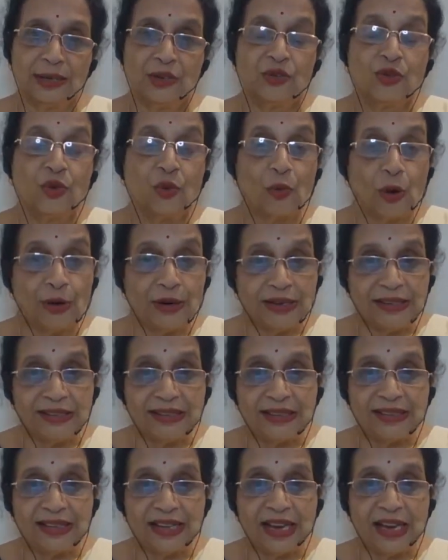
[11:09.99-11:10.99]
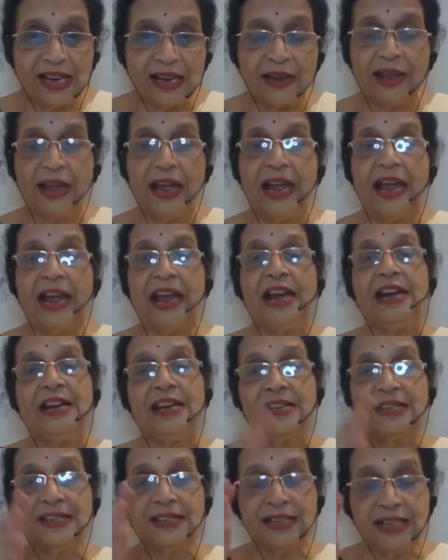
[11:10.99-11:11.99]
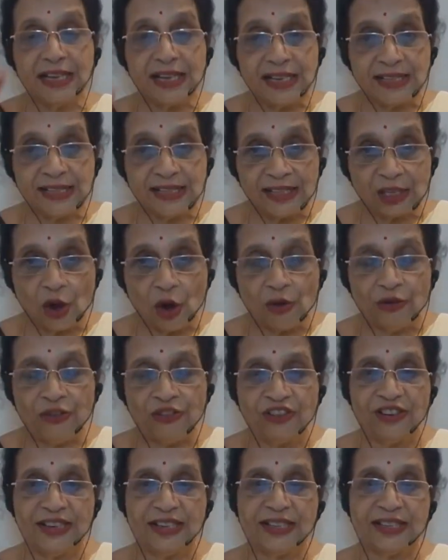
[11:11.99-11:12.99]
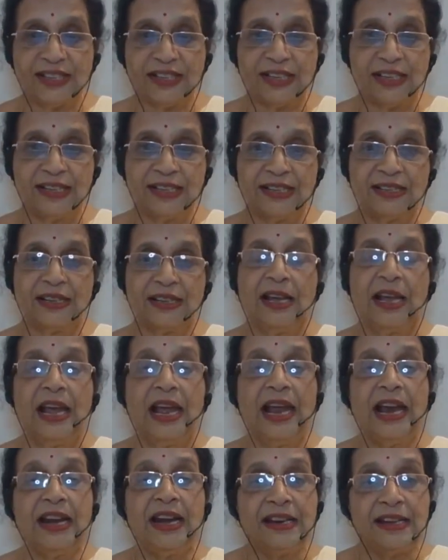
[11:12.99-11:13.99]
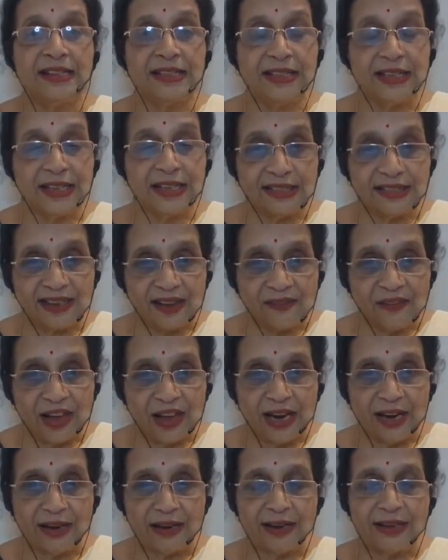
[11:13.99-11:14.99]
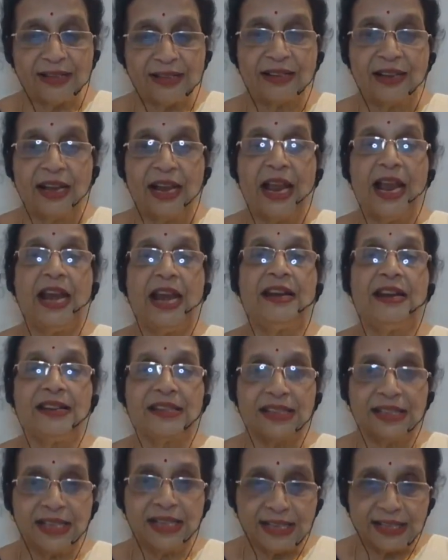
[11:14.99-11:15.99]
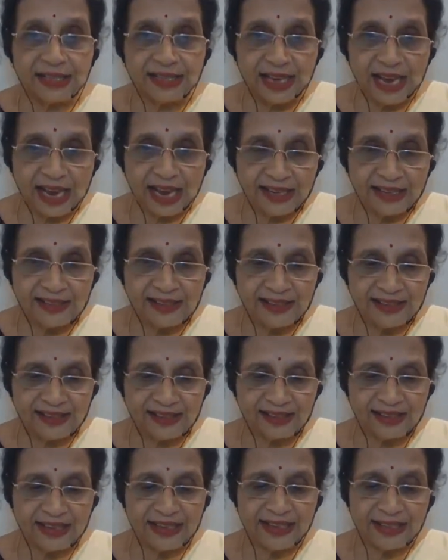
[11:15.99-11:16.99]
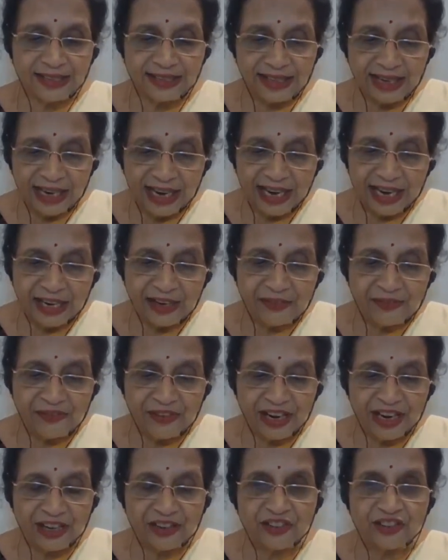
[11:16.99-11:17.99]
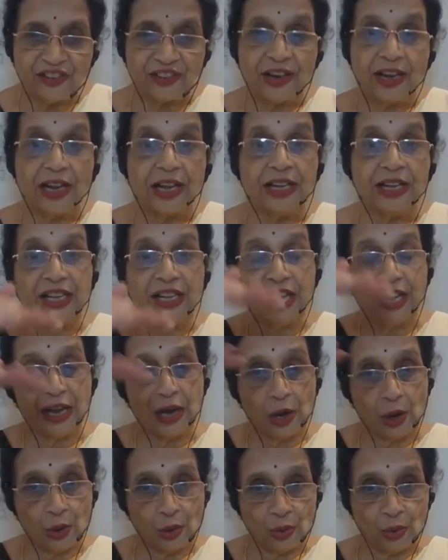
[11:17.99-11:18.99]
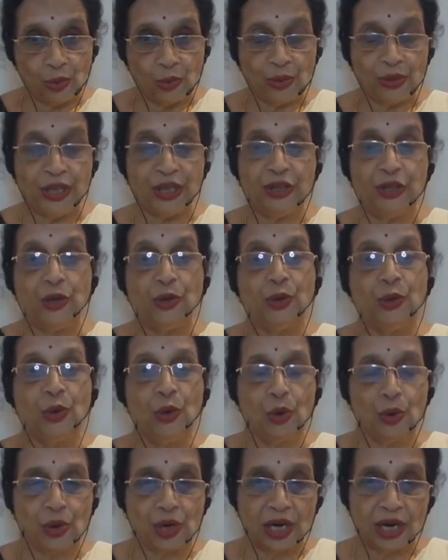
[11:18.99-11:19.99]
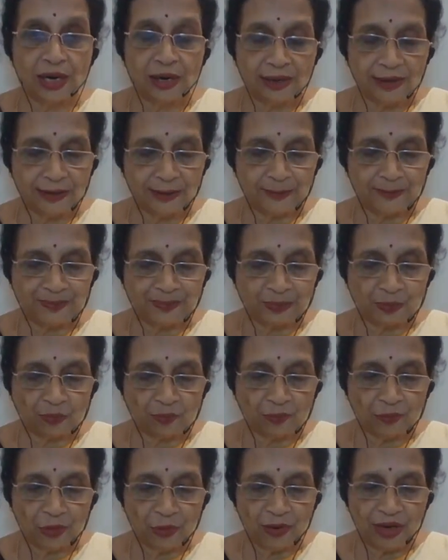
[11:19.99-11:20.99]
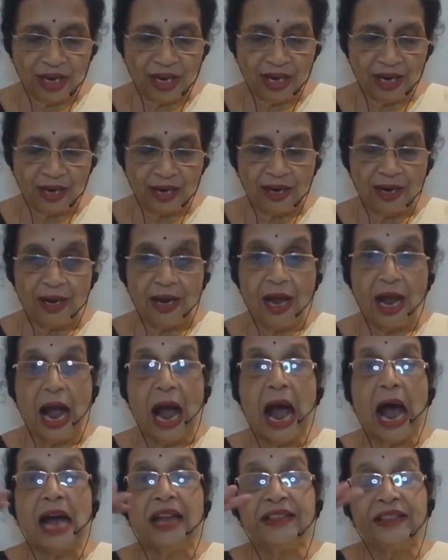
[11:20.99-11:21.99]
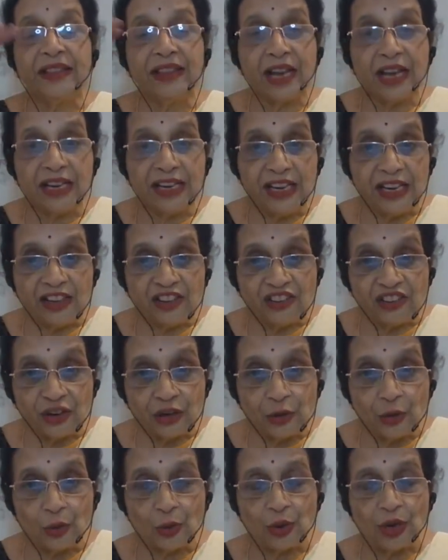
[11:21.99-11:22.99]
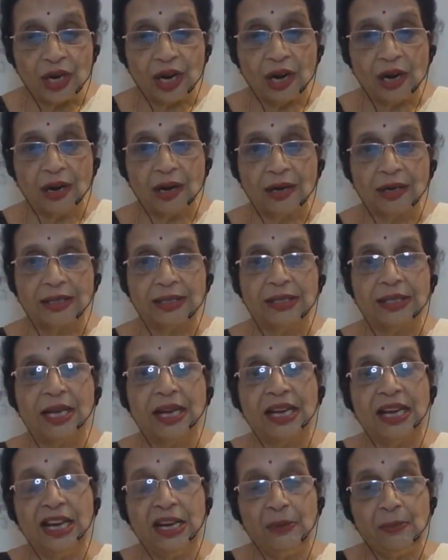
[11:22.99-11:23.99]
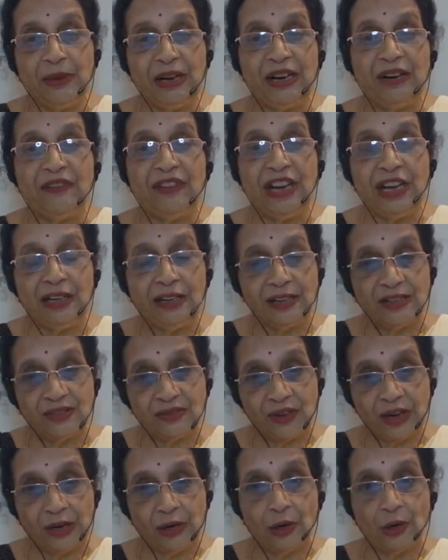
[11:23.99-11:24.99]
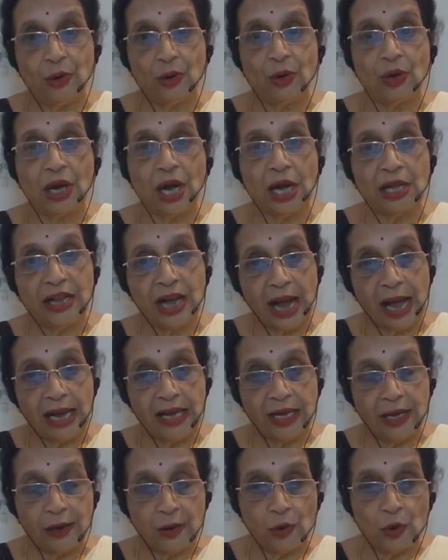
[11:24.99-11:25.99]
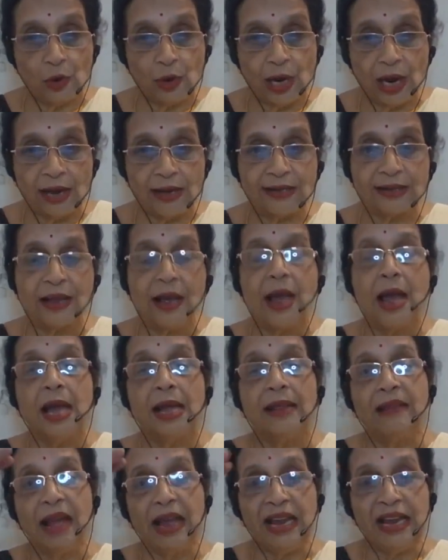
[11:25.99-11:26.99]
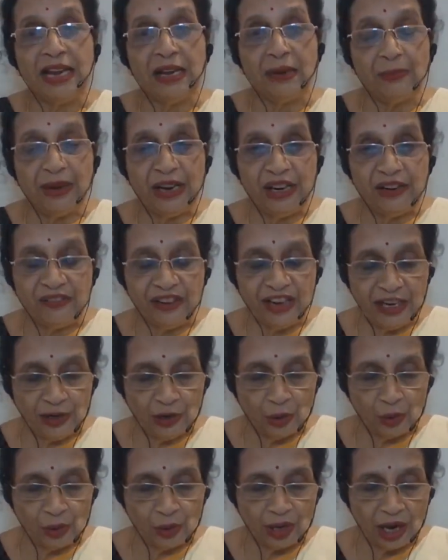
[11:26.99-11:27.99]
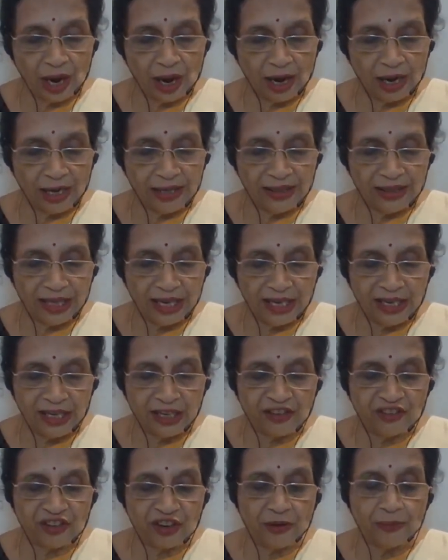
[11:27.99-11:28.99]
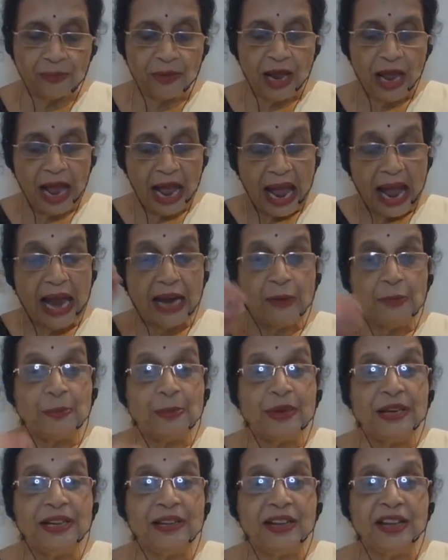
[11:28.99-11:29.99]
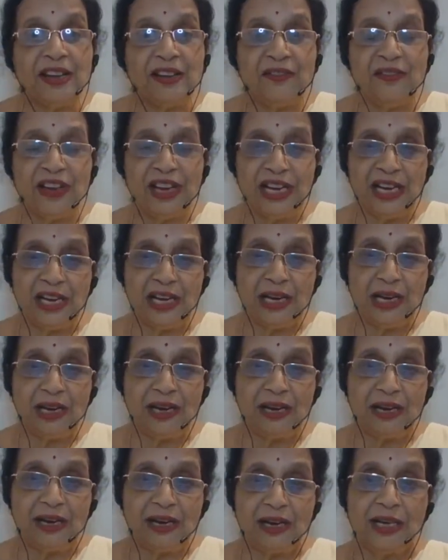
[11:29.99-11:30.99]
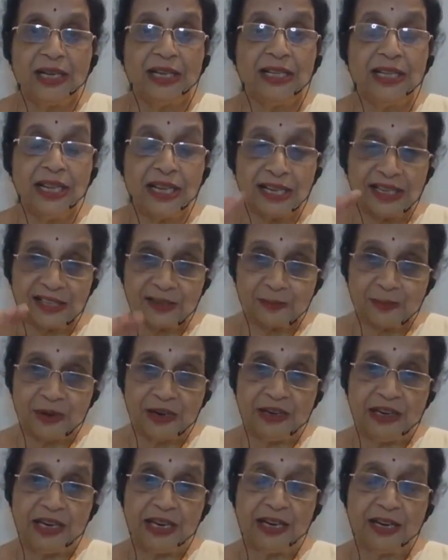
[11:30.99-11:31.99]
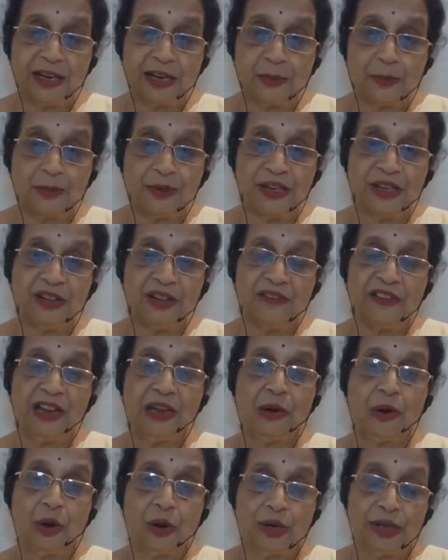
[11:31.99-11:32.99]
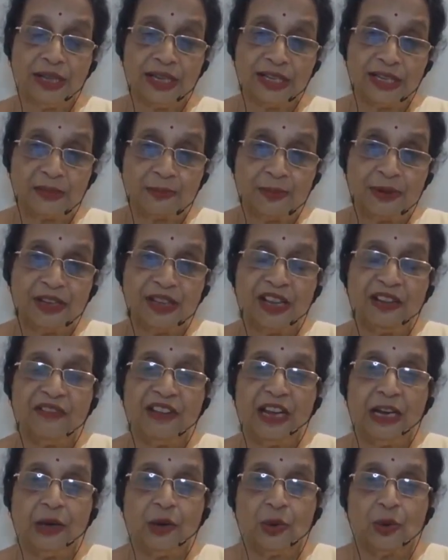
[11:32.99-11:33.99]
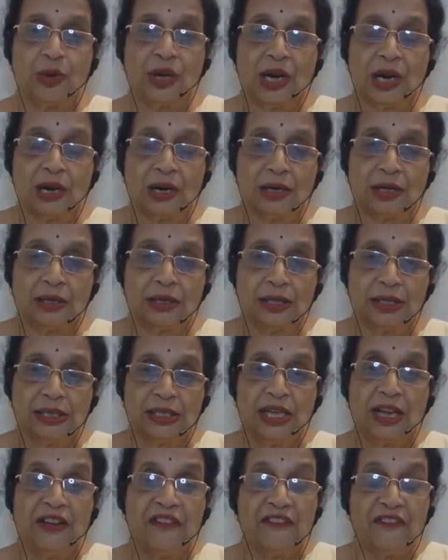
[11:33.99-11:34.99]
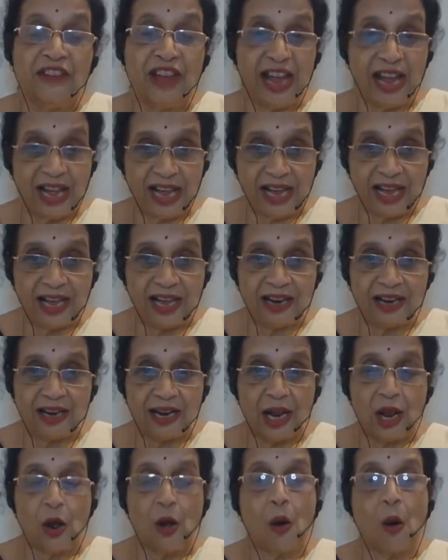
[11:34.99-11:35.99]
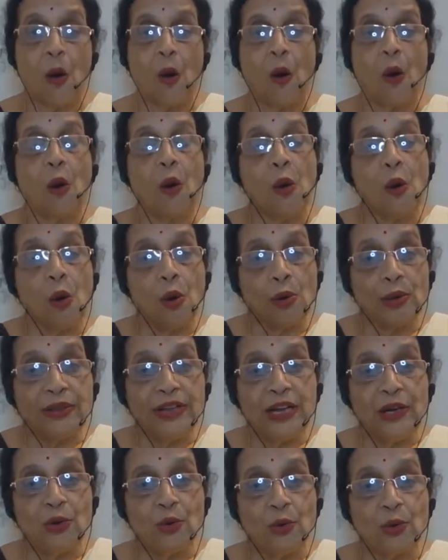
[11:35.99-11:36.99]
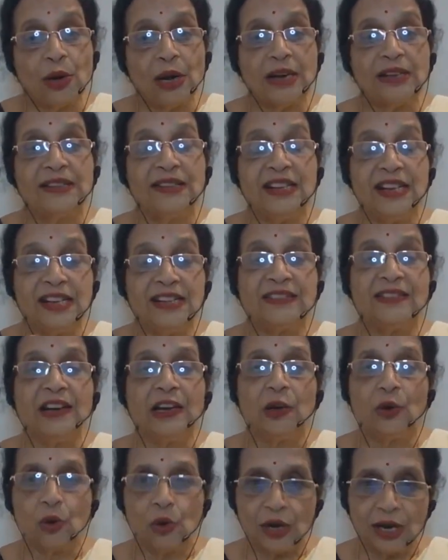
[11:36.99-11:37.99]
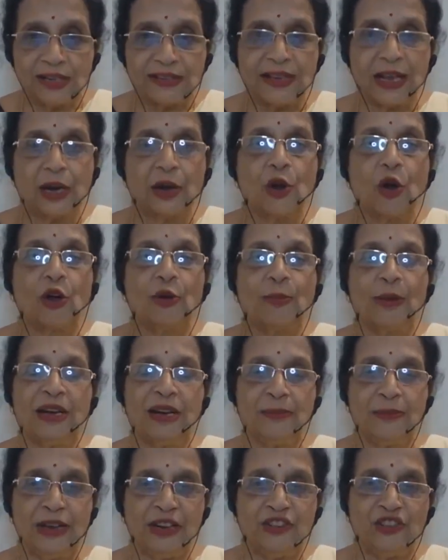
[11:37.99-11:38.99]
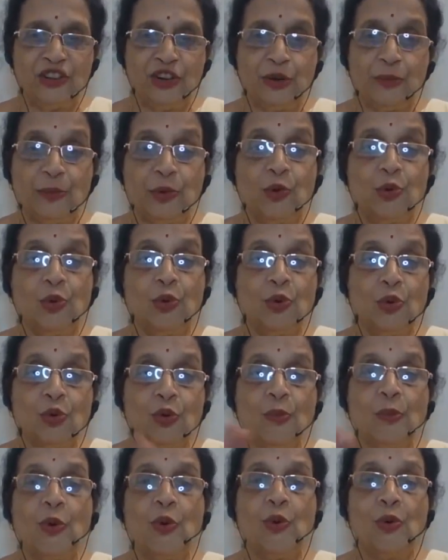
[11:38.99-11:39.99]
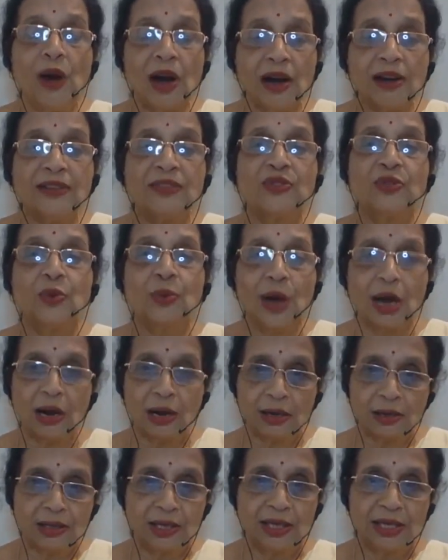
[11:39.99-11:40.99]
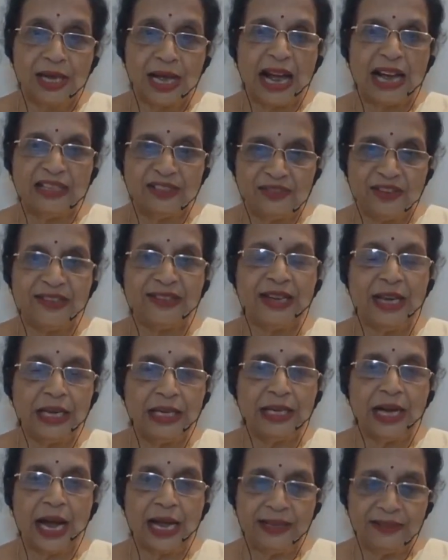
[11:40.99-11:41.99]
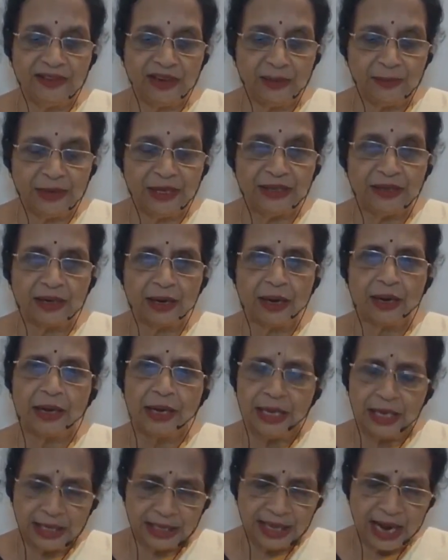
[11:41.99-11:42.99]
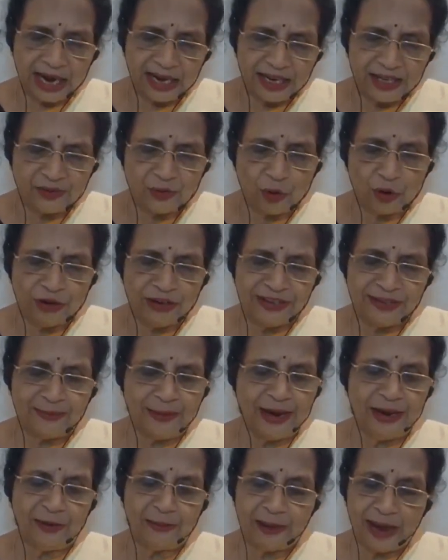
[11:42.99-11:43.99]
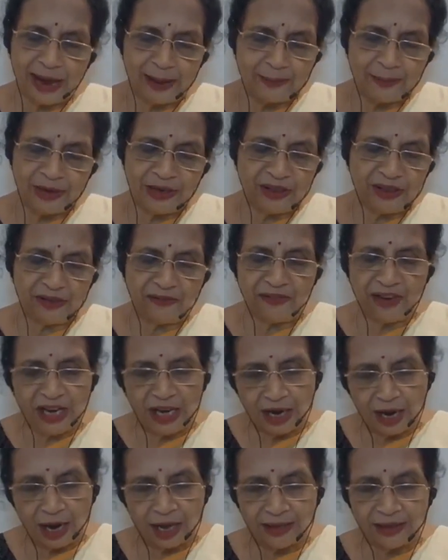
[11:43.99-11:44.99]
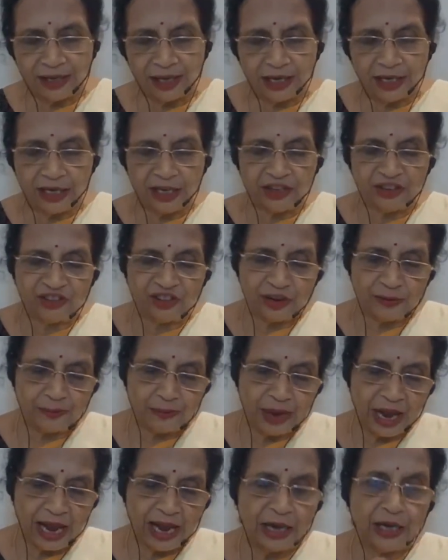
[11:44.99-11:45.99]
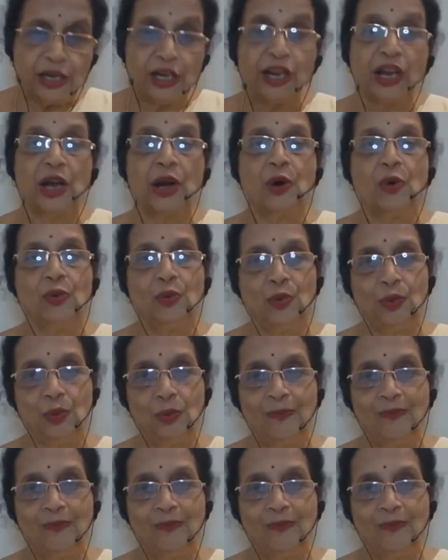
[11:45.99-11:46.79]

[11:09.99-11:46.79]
So, what does he say? It is this consciousness, it is this awareness, it is this existence in which Dhyau, the Dhyuloka, okay, Antariksha Loka, the in between, the Swarga Loka, the higher lokas, the in between Loka, Antariksham, and Prithivi, this particular Prithvi or this Prithvi Loka, where all the lokas, these three lokas are normally mentioned, Bhuhu, Bhuvaha, Suvaha, as we say in Gayatri Mantra. That is what is meant by Prithvi, Antariksham, and Dhyau.